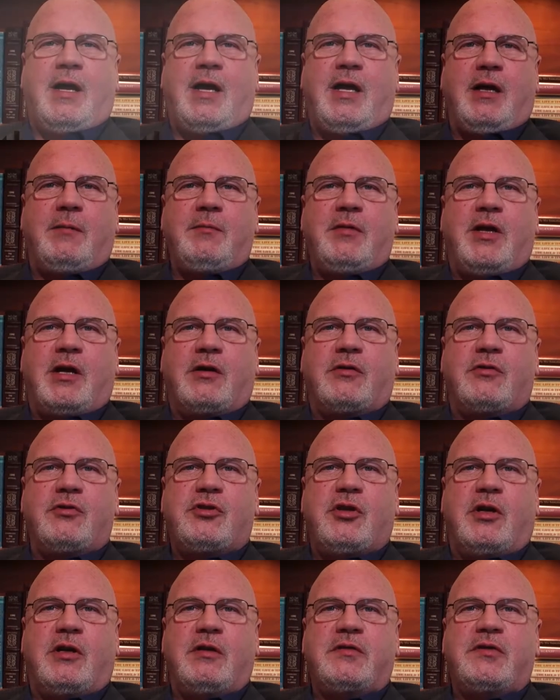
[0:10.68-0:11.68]
Hi, I'm Dr.
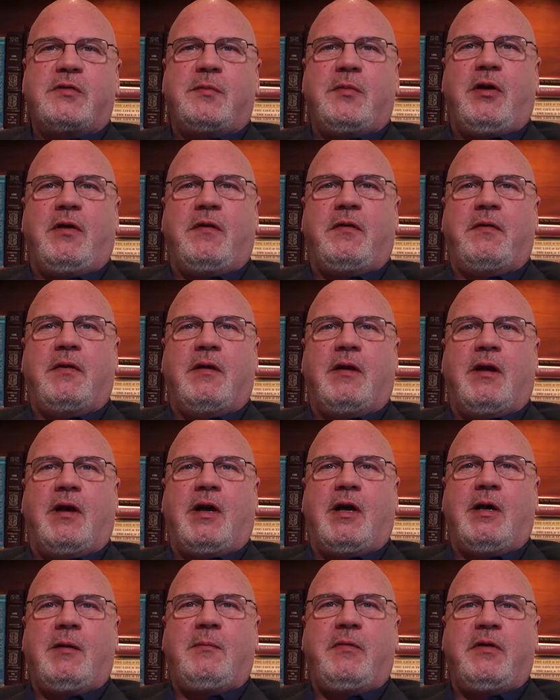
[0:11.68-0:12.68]
John Smith.
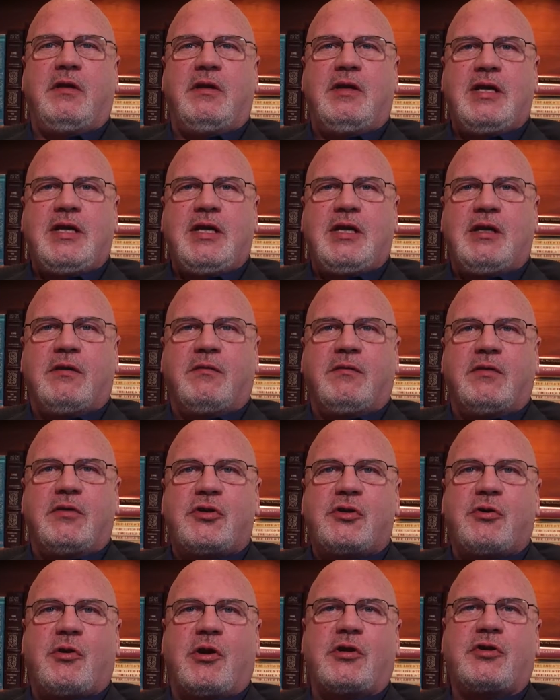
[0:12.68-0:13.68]
I'm the Dean of
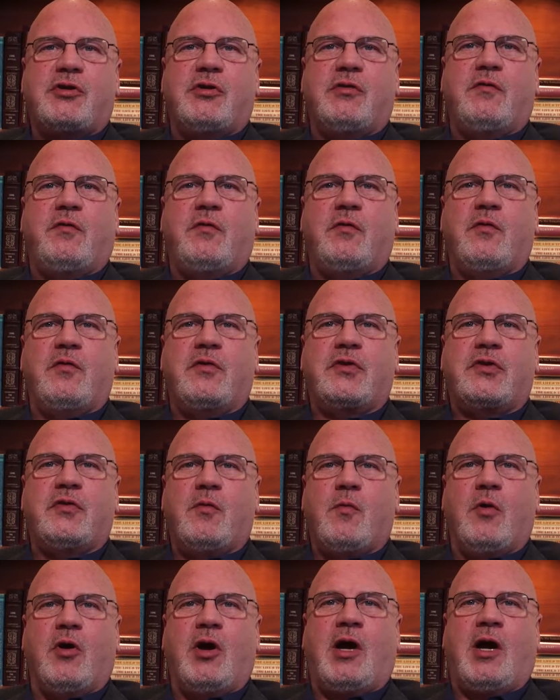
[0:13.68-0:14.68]
Instruction for the
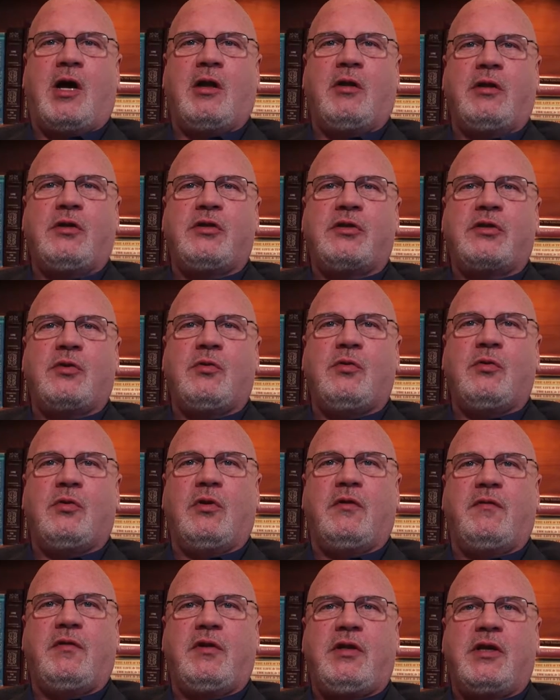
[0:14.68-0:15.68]
Sober College
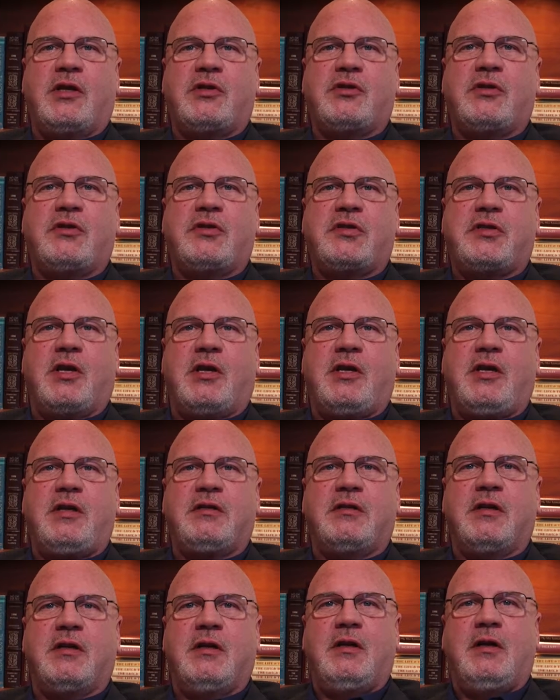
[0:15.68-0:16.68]
School of Addiction
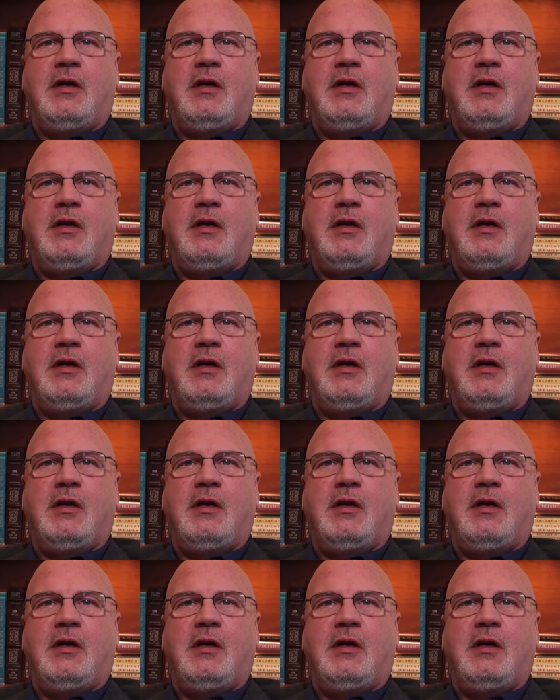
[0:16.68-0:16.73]
Studies.